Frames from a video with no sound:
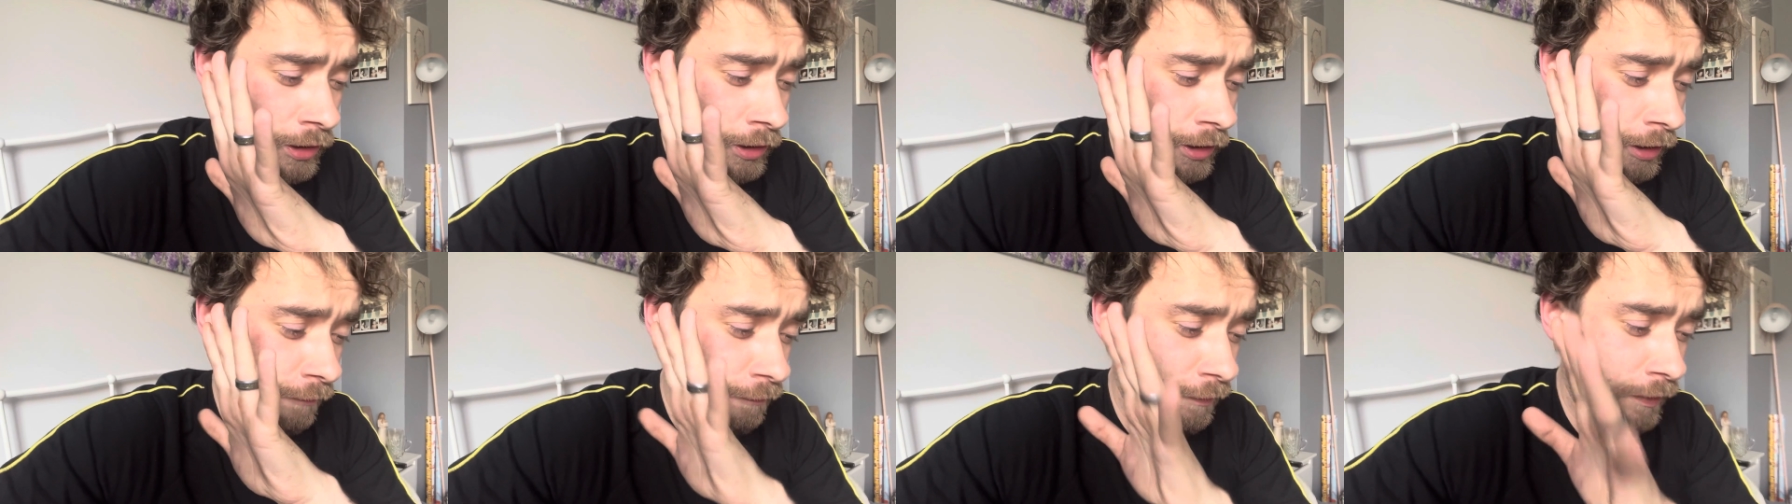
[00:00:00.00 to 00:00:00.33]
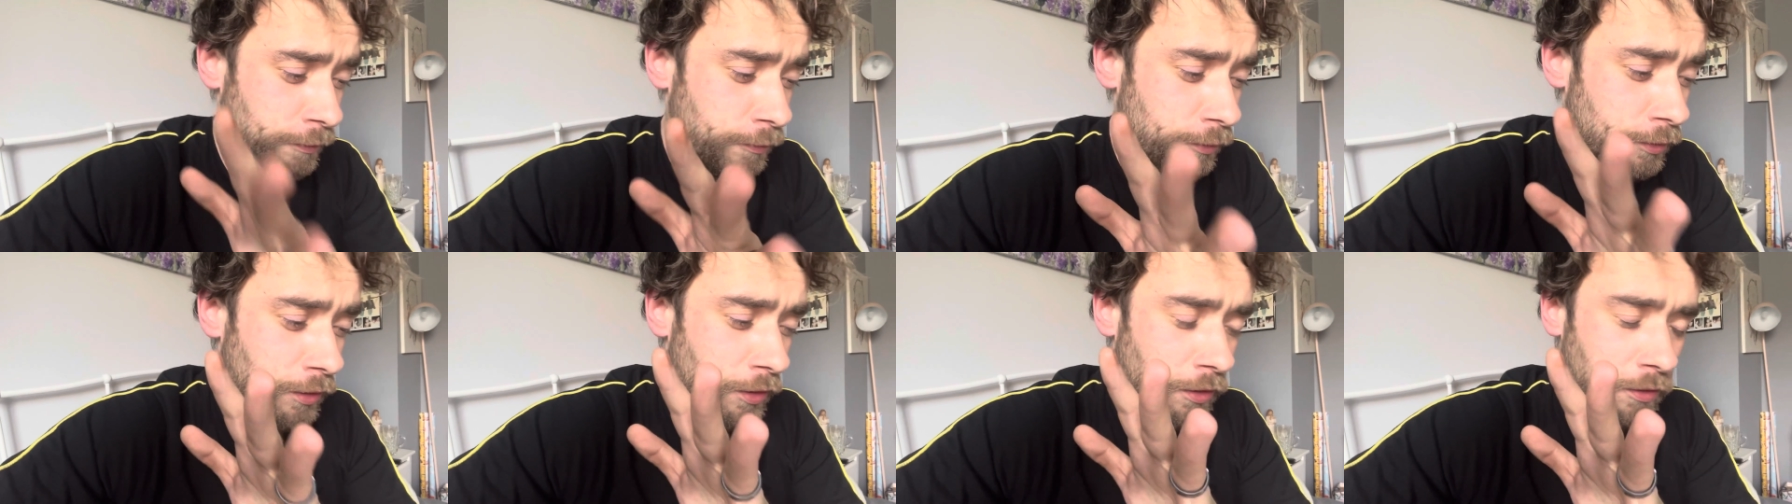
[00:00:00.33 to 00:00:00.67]
if
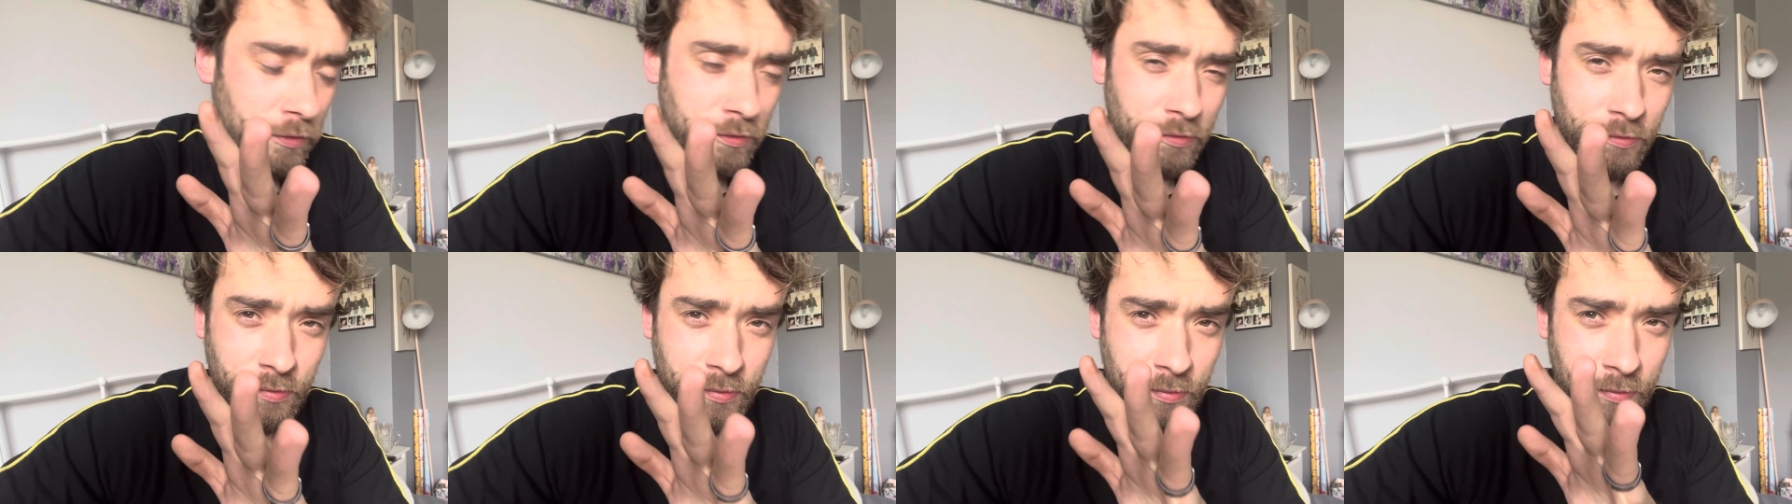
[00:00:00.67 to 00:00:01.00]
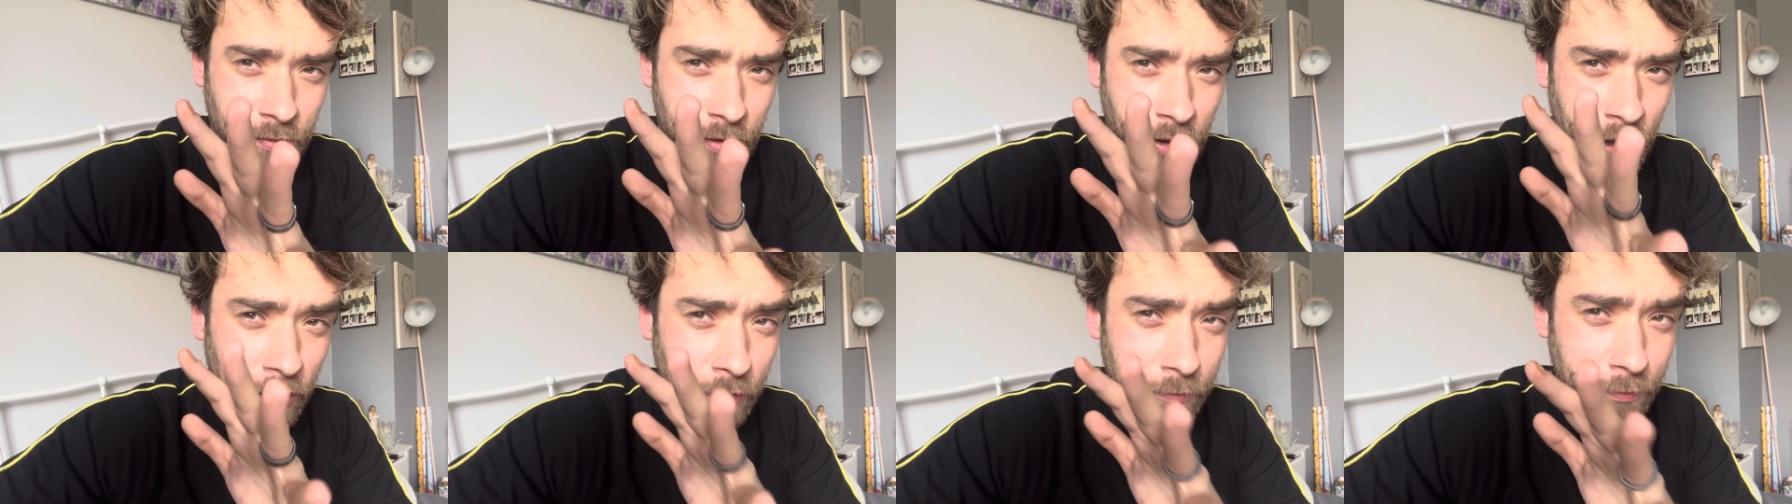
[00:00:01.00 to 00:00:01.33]
anyone knows,
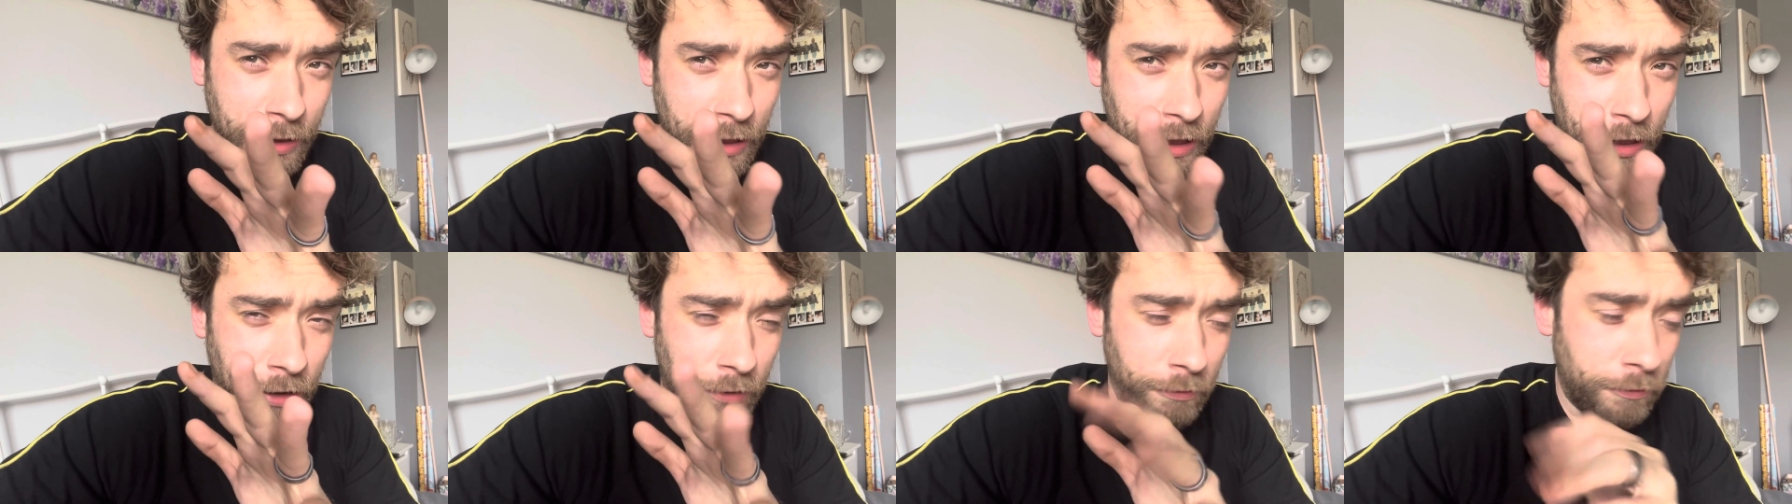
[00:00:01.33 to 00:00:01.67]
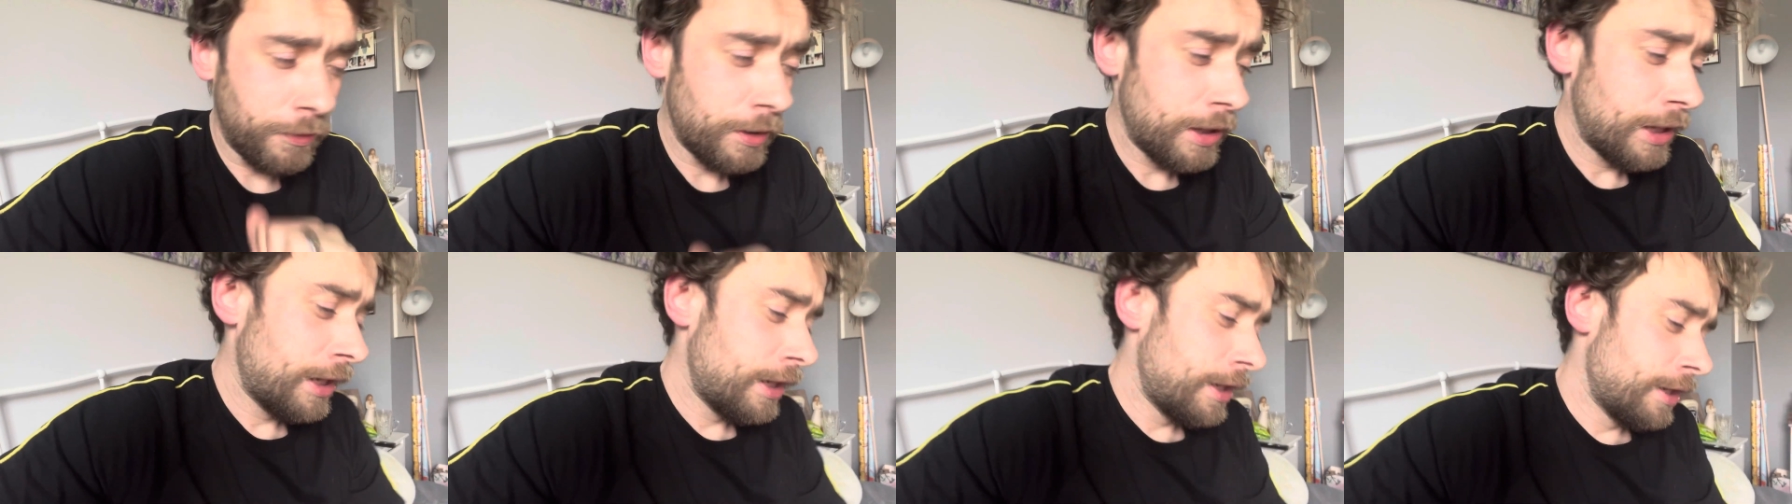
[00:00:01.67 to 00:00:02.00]
help me out.
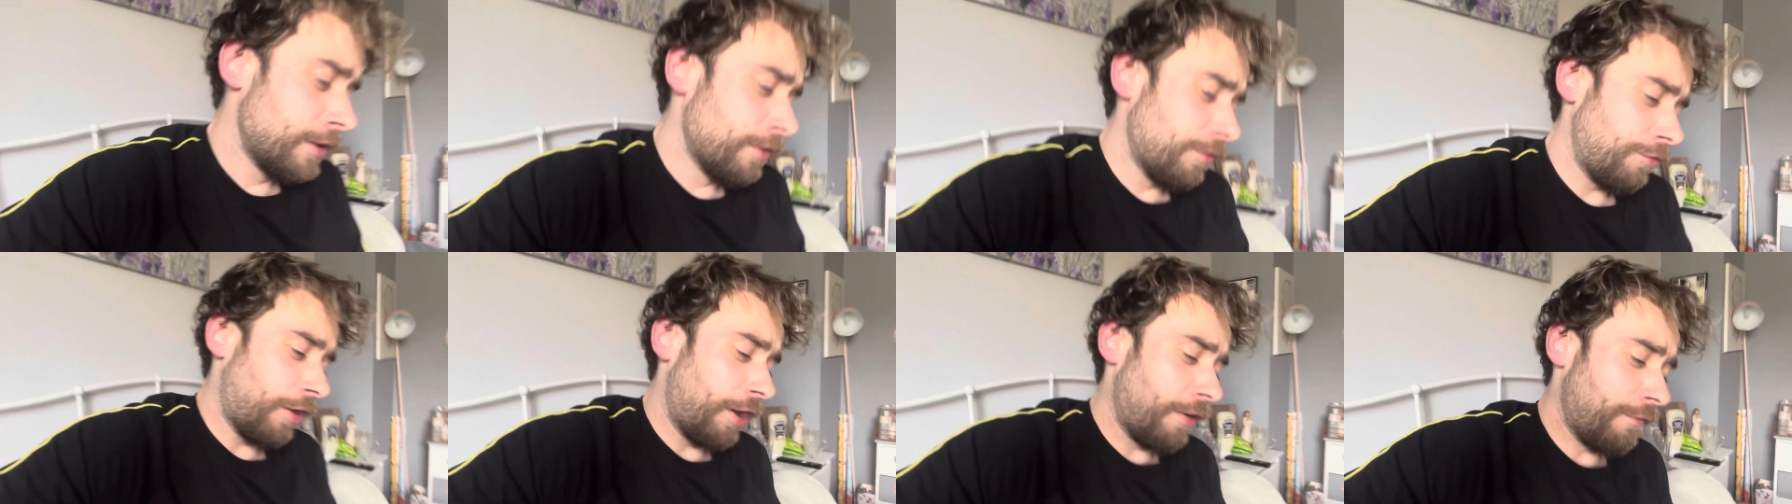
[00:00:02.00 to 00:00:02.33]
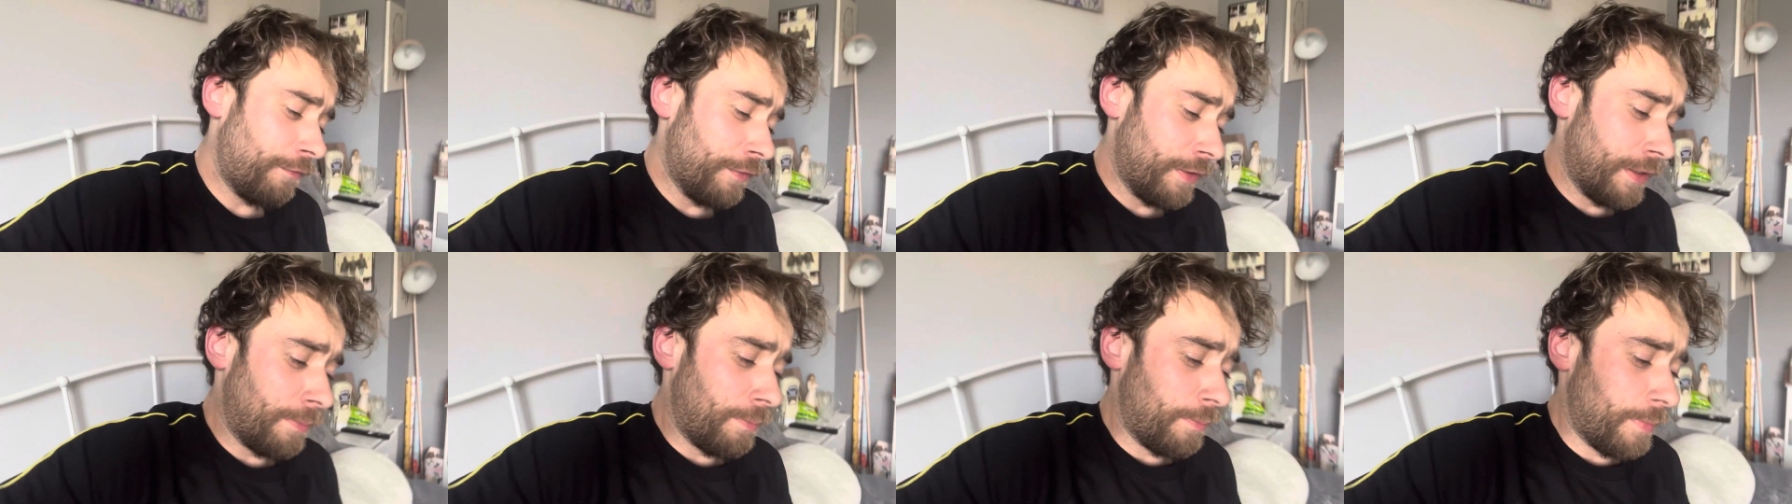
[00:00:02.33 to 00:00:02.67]
So
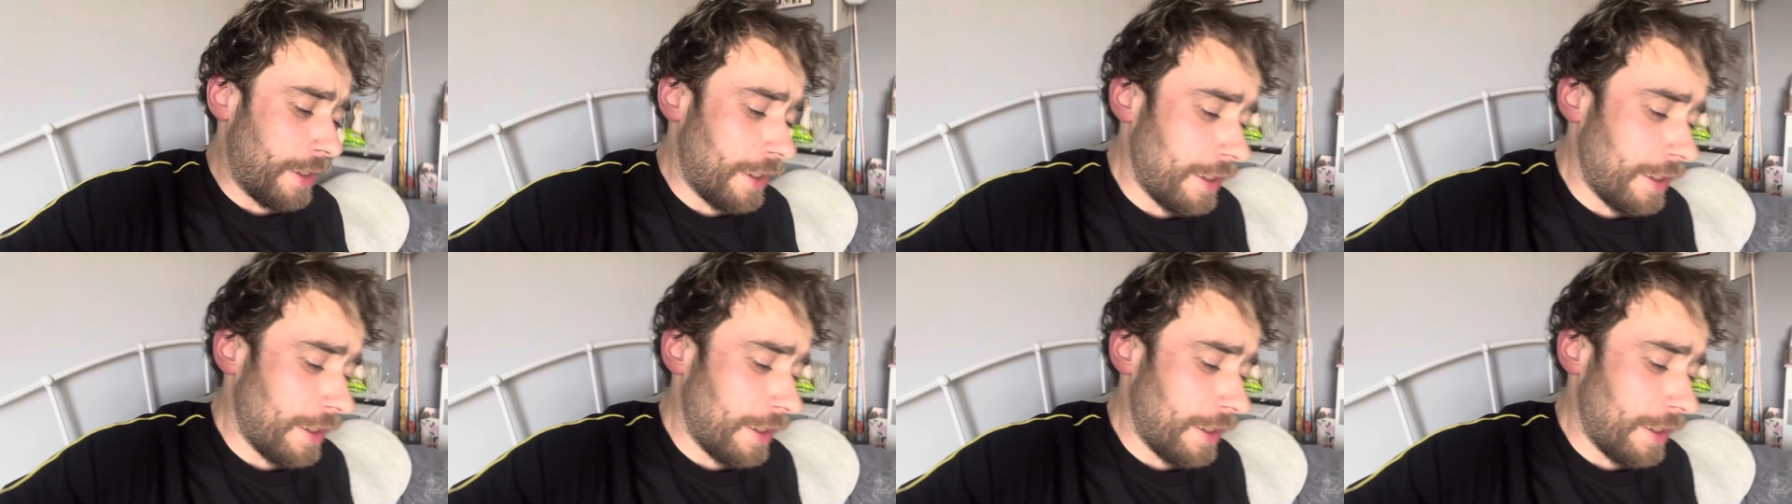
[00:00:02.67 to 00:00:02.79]
for the